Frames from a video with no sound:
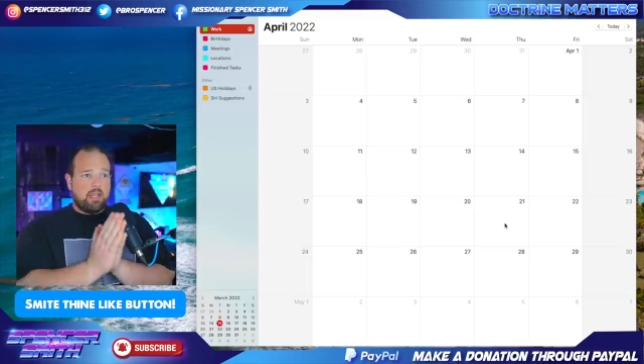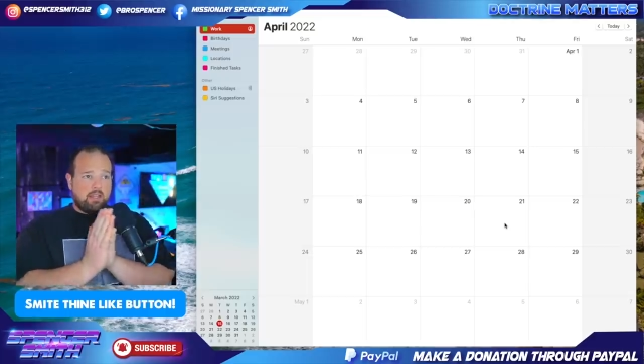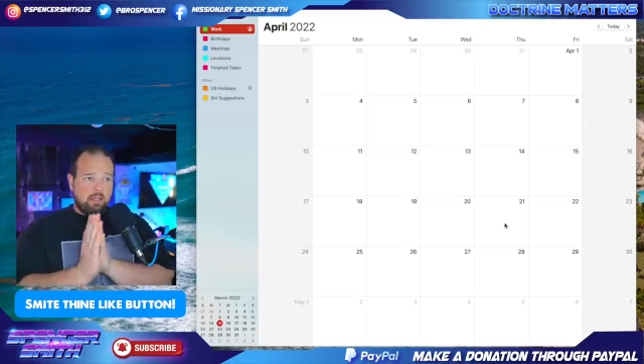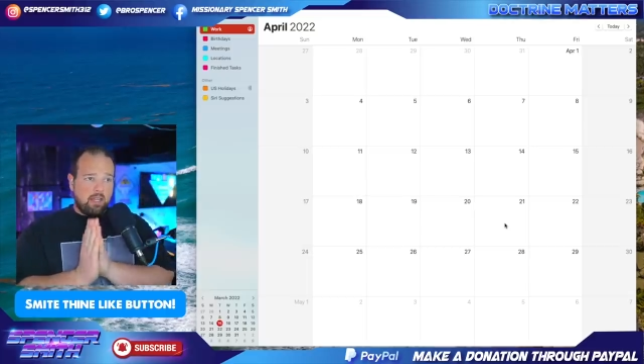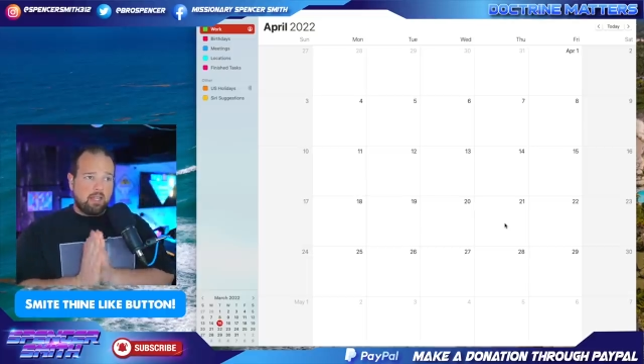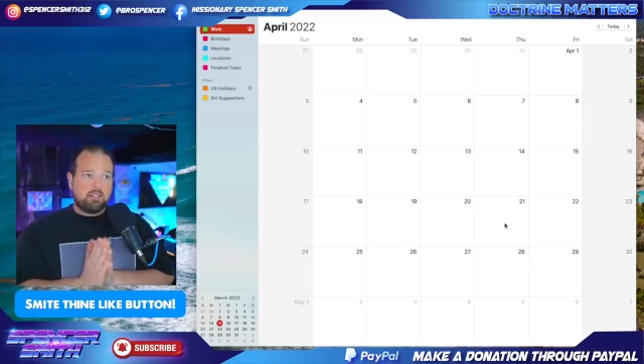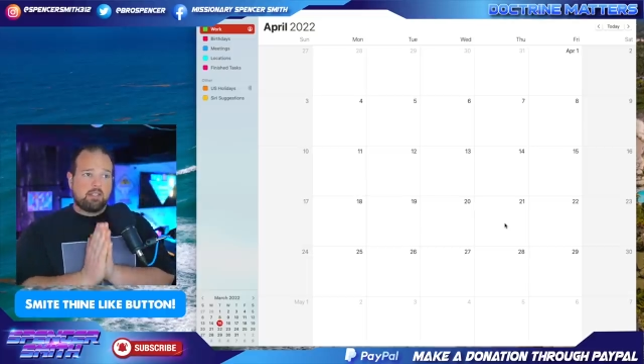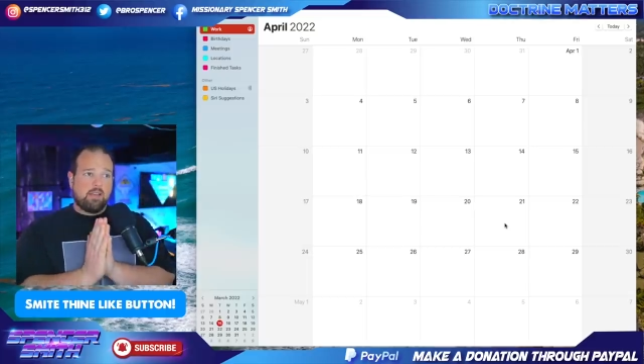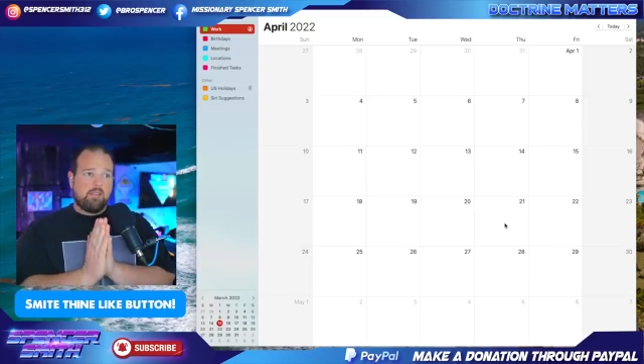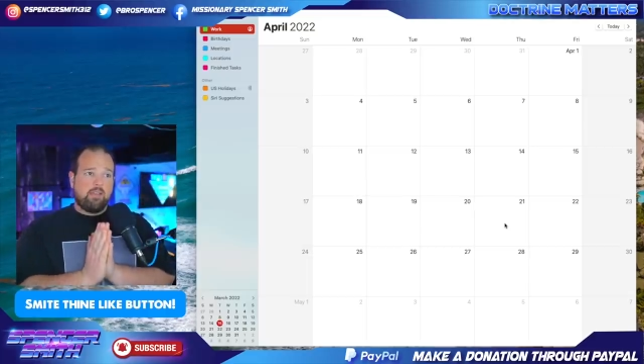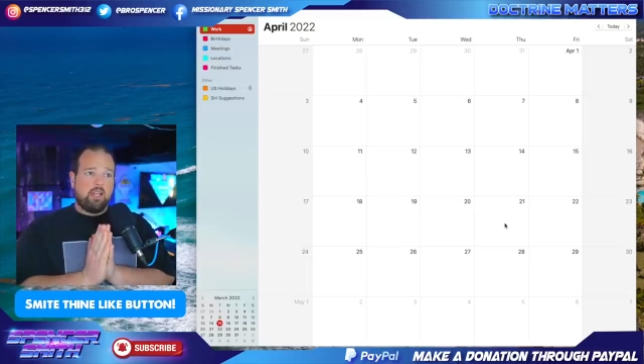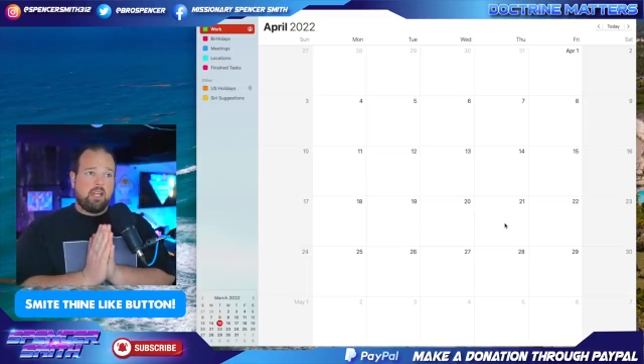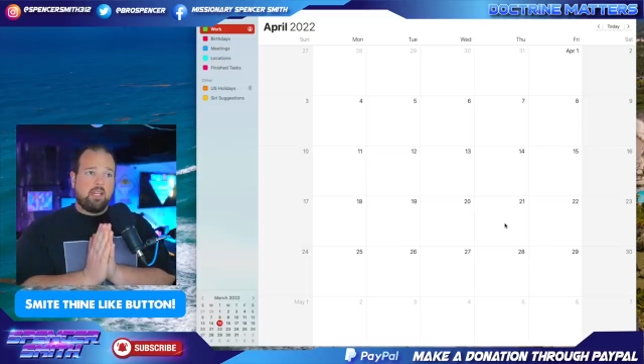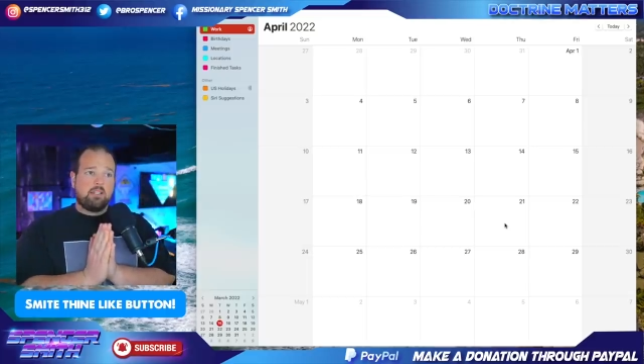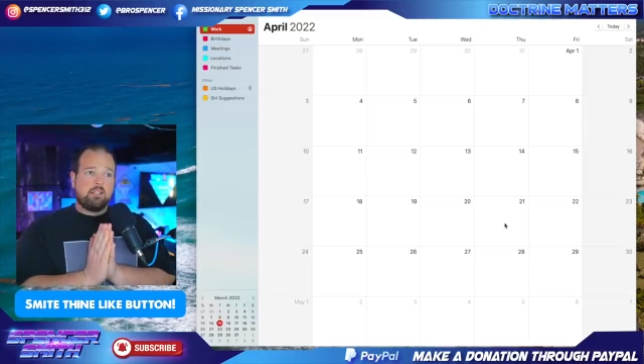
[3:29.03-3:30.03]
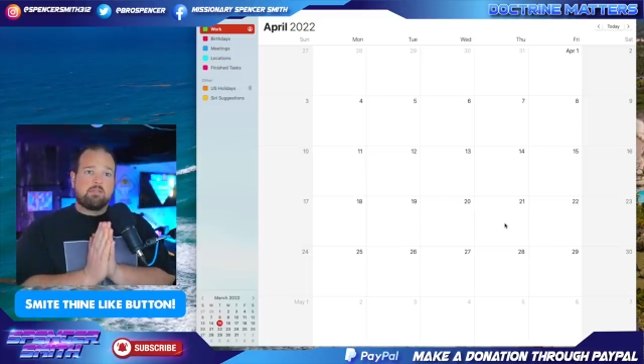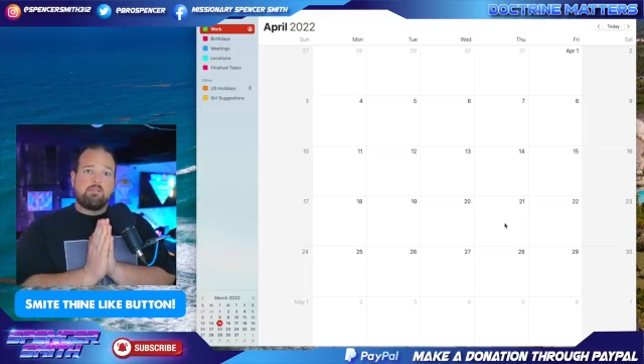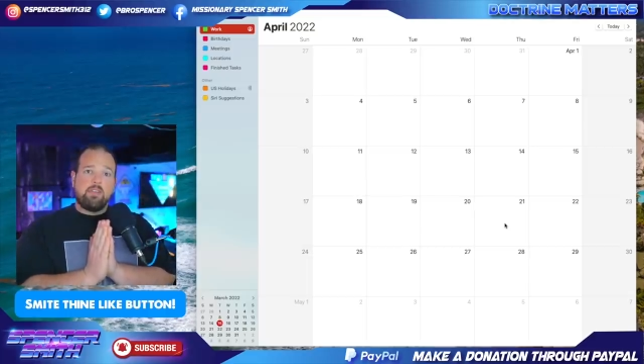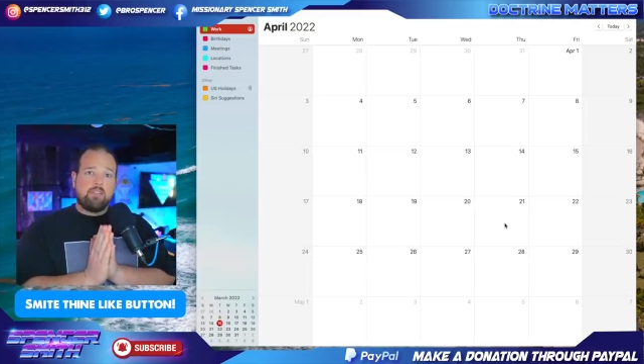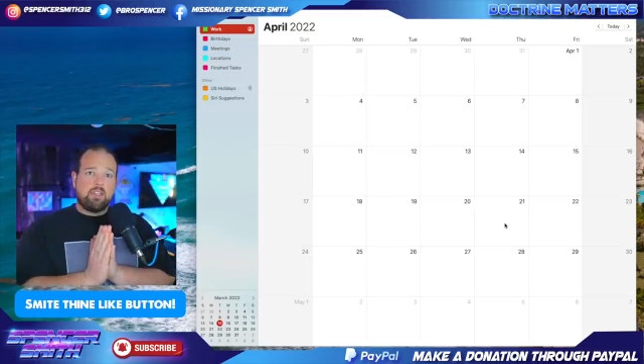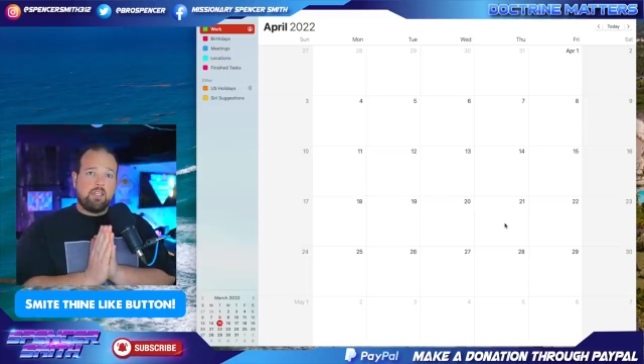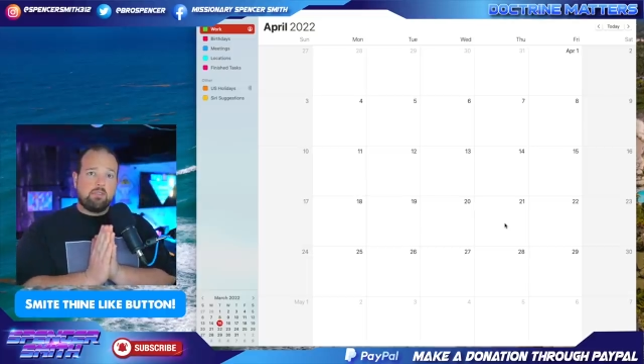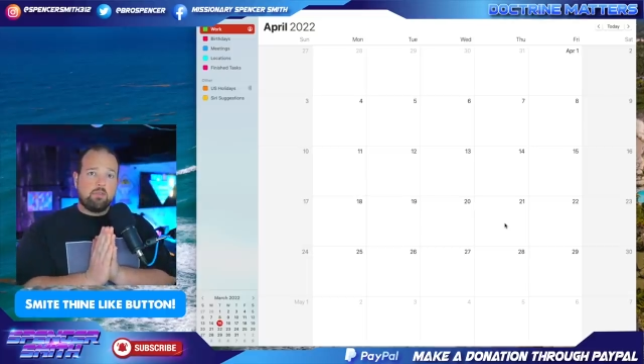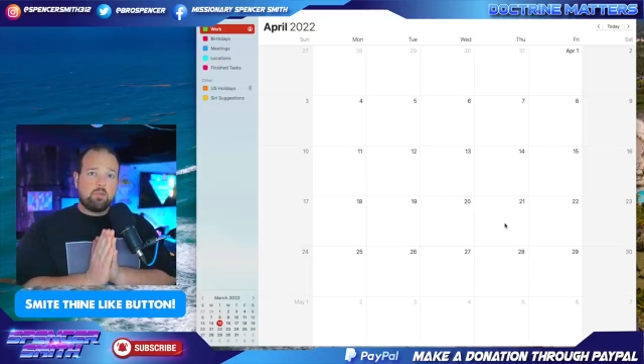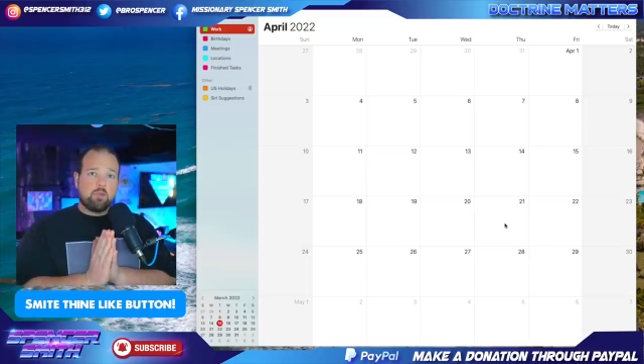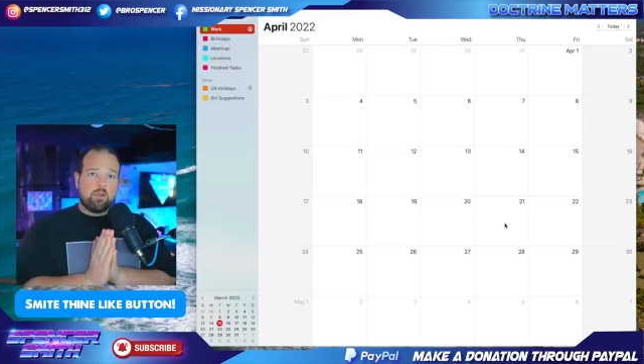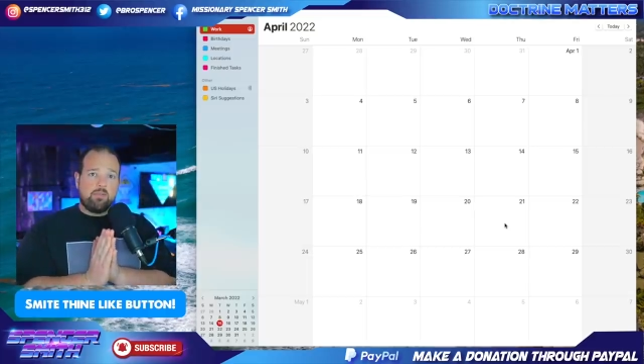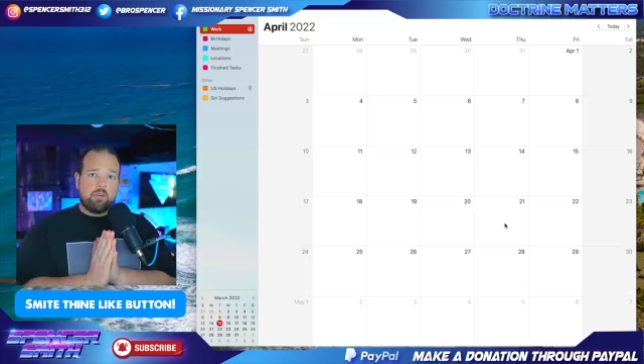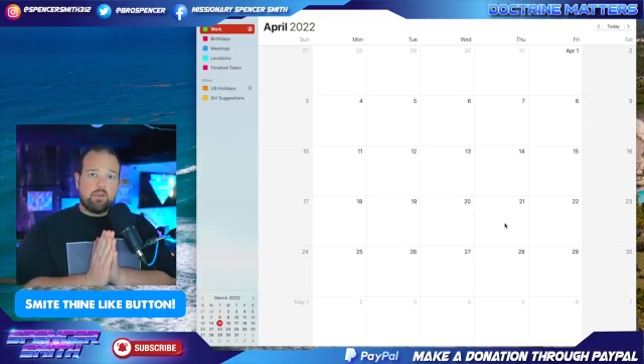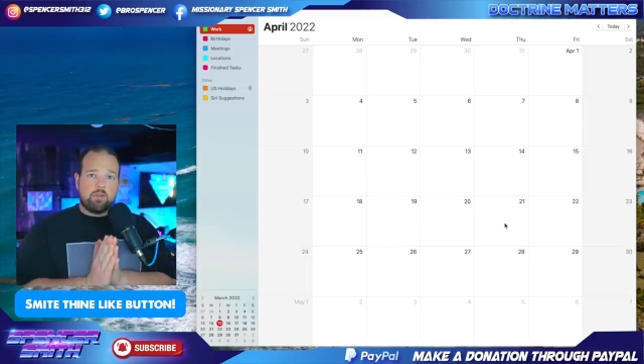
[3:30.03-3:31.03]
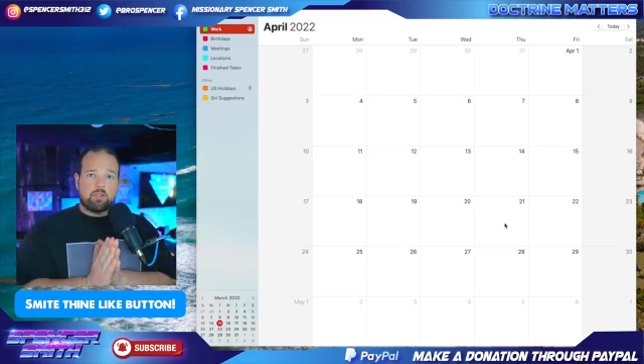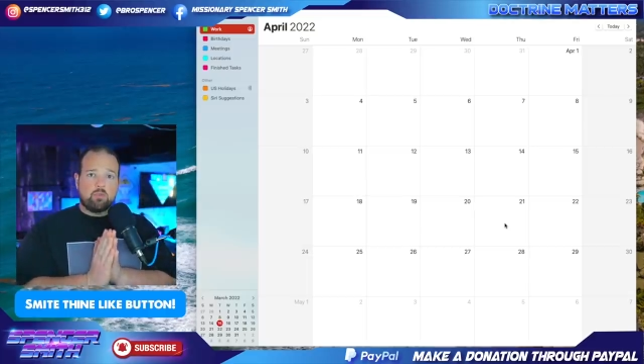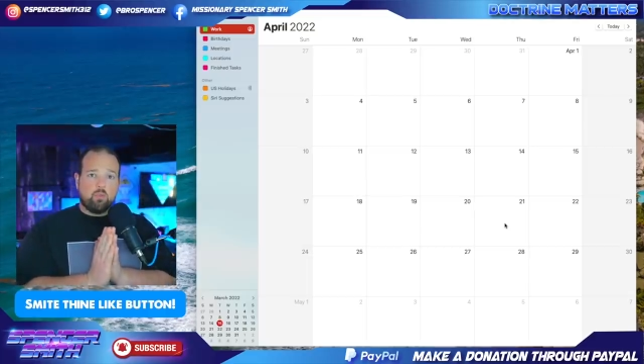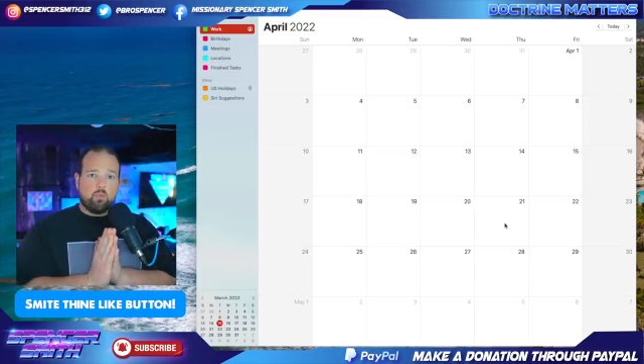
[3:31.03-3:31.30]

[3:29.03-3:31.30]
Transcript: and the next seven days, 15th through 21st,